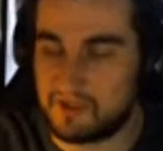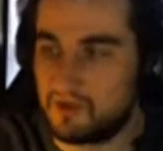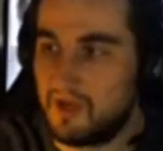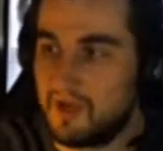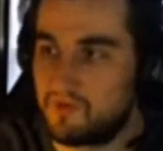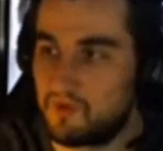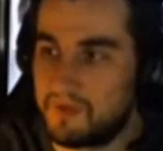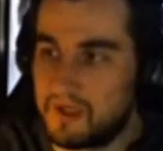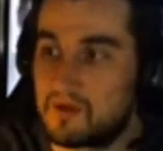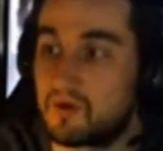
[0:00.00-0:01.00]
you have to
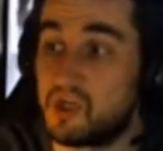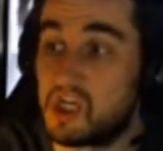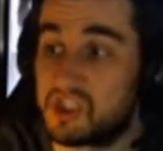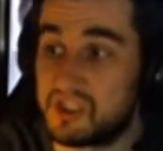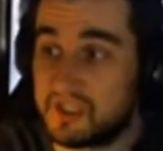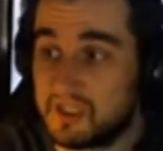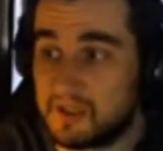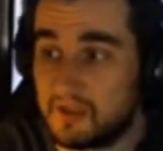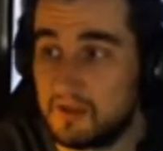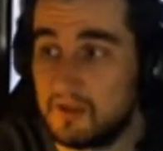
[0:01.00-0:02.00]
build curiosity
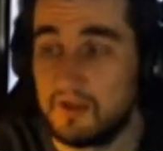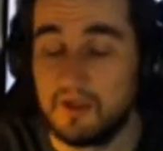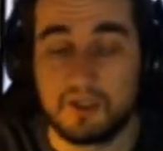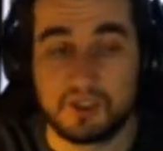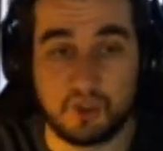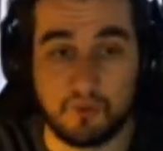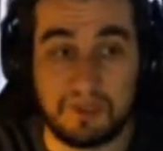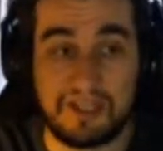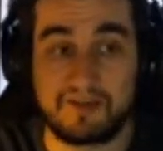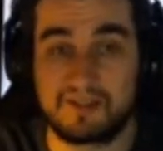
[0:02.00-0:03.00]
so
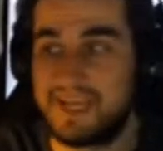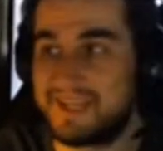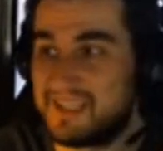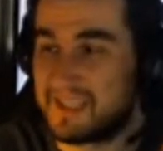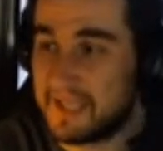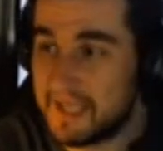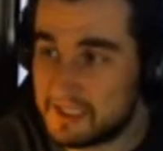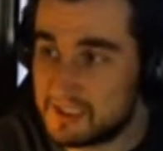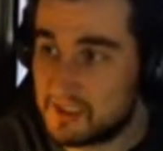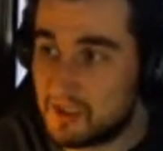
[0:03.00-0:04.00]
players get
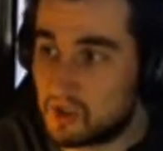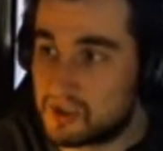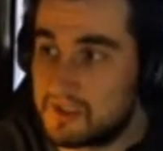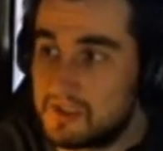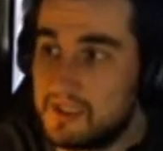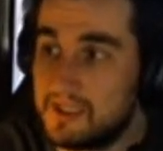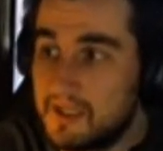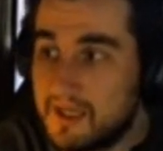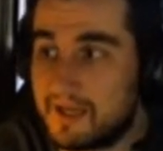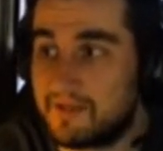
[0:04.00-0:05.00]
engaged constantly
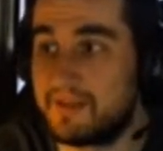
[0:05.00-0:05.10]
and